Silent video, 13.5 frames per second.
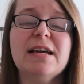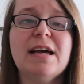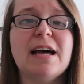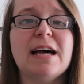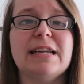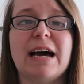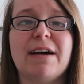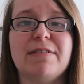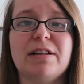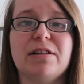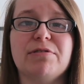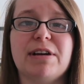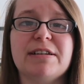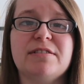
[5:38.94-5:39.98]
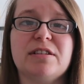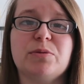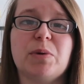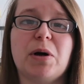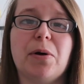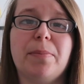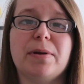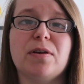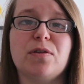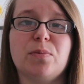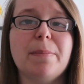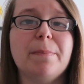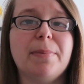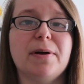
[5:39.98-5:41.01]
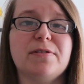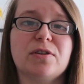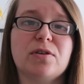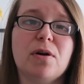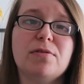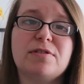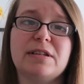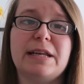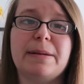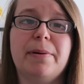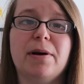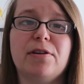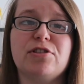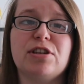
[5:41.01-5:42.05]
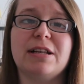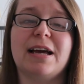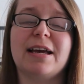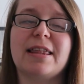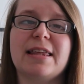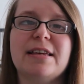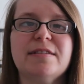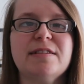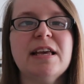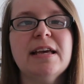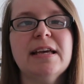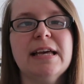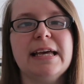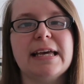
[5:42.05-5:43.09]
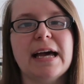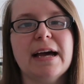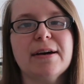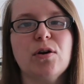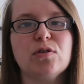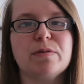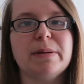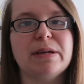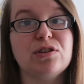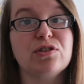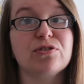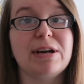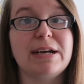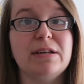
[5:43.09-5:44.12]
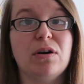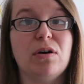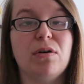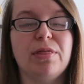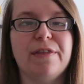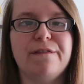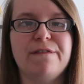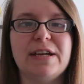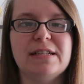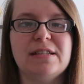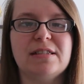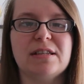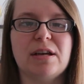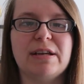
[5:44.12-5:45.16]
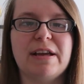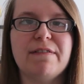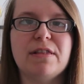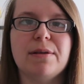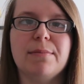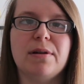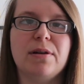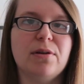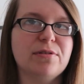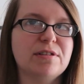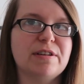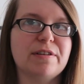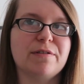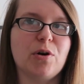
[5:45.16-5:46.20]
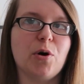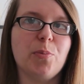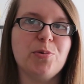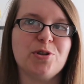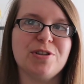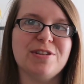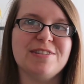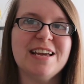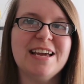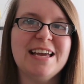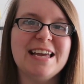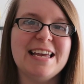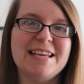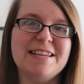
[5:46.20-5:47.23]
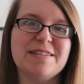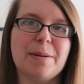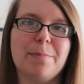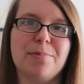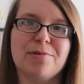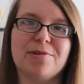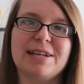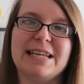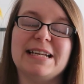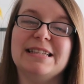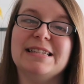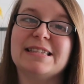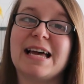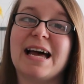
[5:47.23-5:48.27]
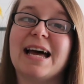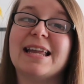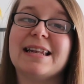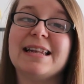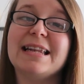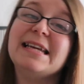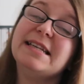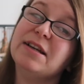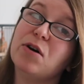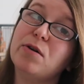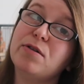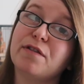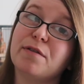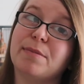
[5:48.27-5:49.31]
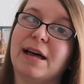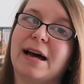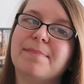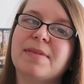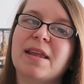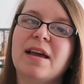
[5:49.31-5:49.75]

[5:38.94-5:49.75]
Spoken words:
and have a little rest as well, because when birds are constantly perching like this, it can cause a bit of strain on the feet, so giving them lots of different options is brilliant. And leading on from that,